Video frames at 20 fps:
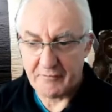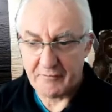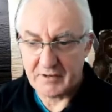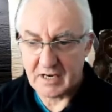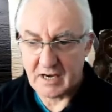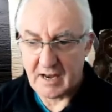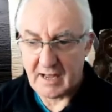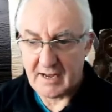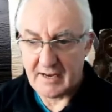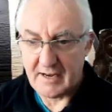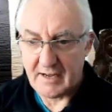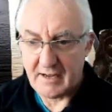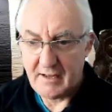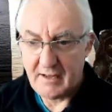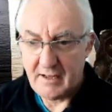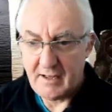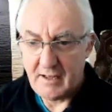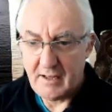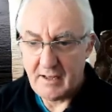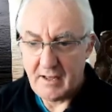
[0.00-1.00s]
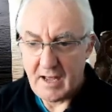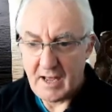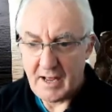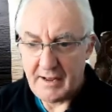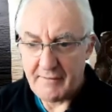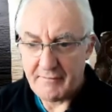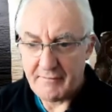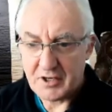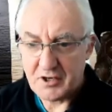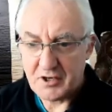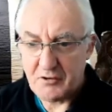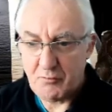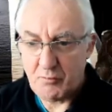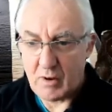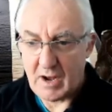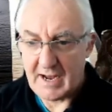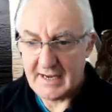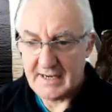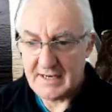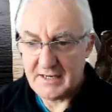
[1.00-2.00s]
filter layer, and there are two
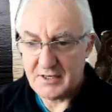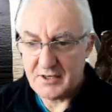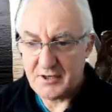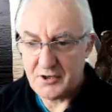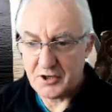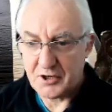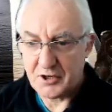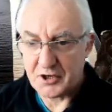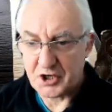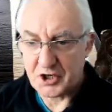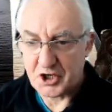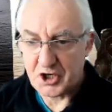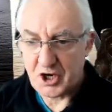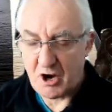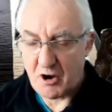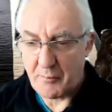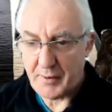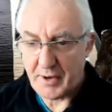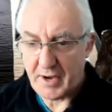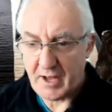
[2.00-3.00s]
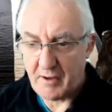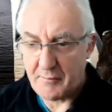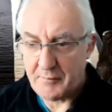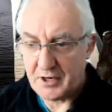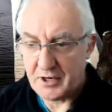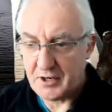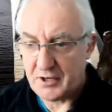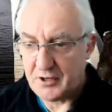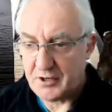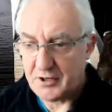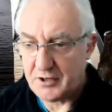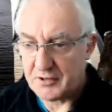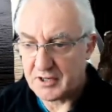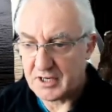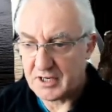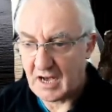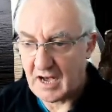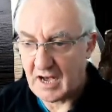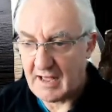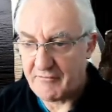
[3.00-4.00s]
ways you can sharpen it up. You can
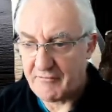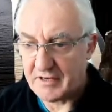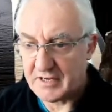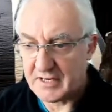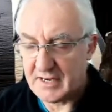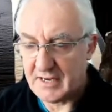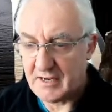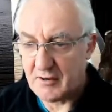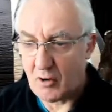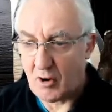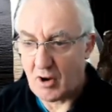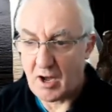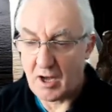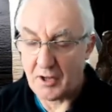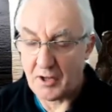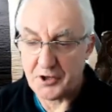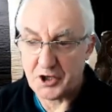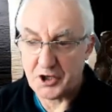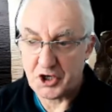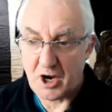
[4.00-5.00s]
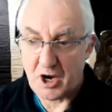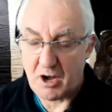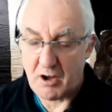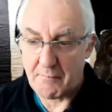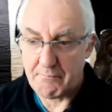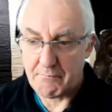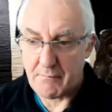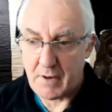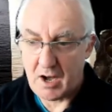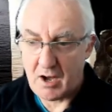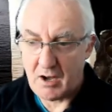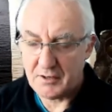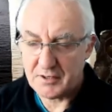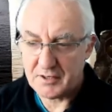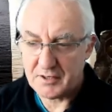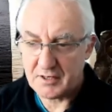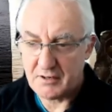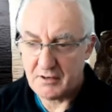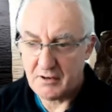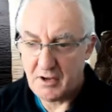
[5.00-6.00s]
use clarity or unsharp
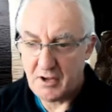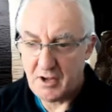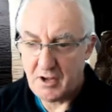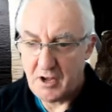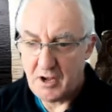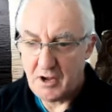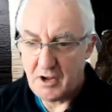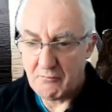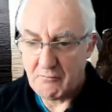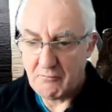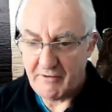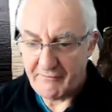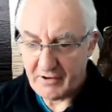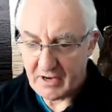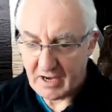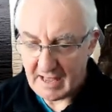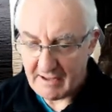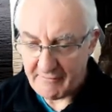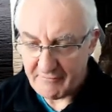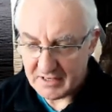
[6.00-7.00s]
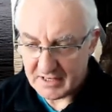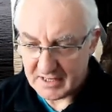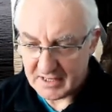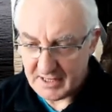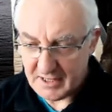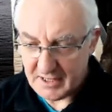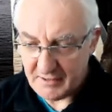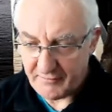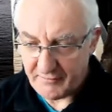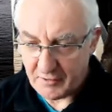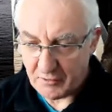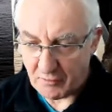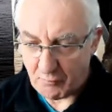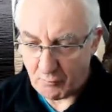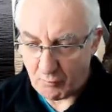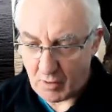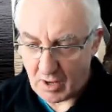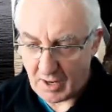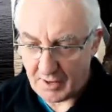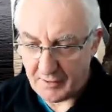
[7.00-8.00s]
mask, With clarity, you've
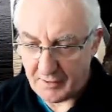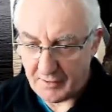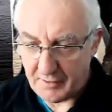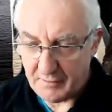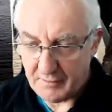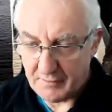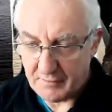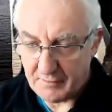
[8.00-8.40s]
got one